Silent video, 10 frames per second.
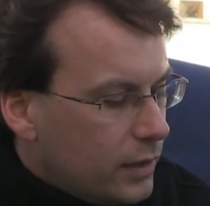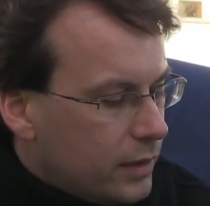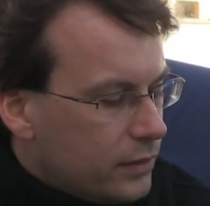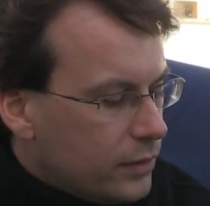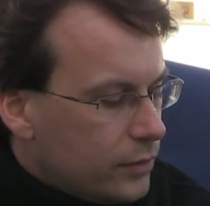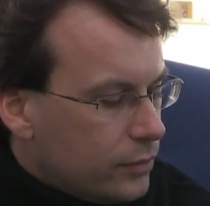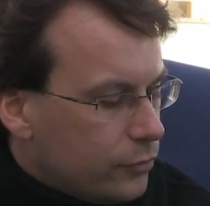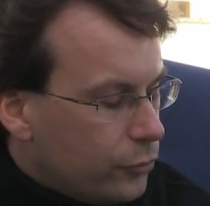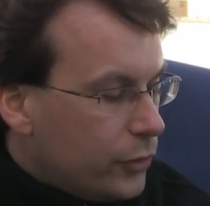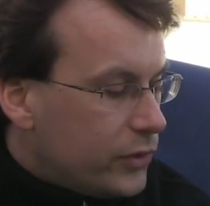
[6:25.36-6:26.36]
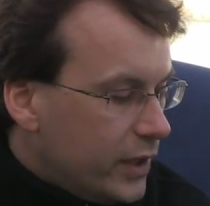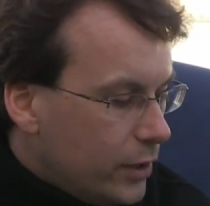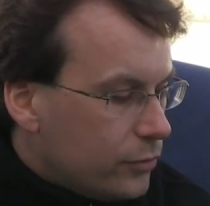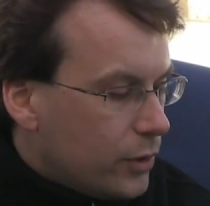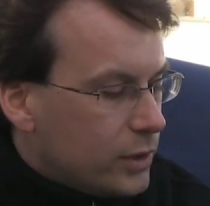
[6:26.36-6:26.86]
the first year
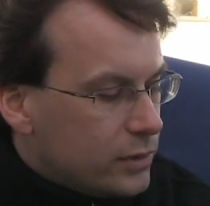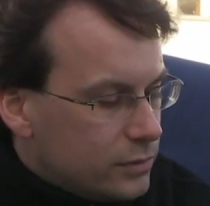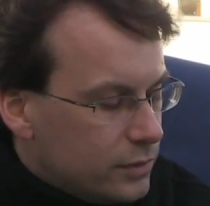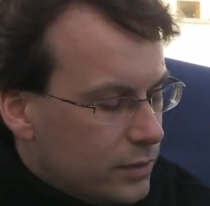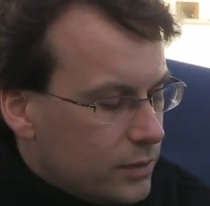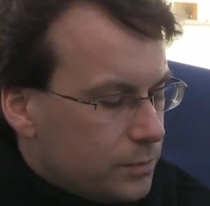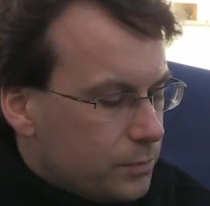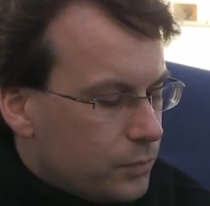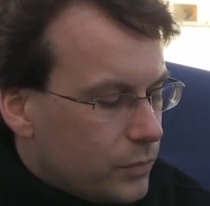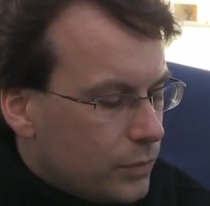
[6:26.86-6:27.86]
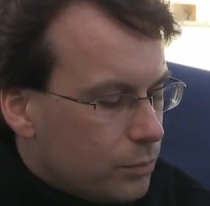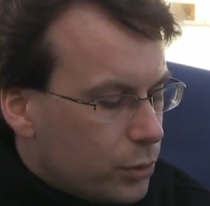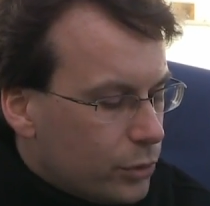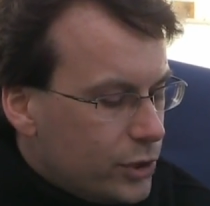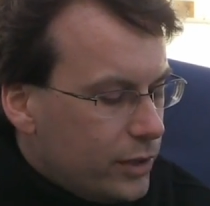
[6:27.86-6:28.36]
of our
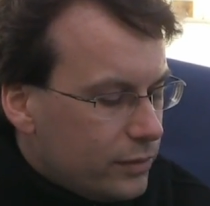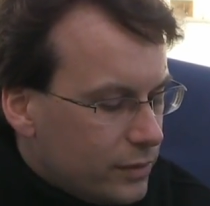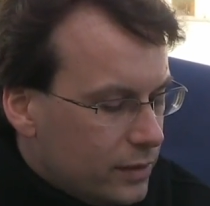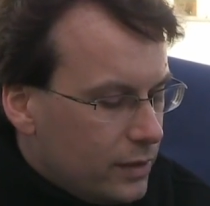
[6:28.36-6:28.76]
project,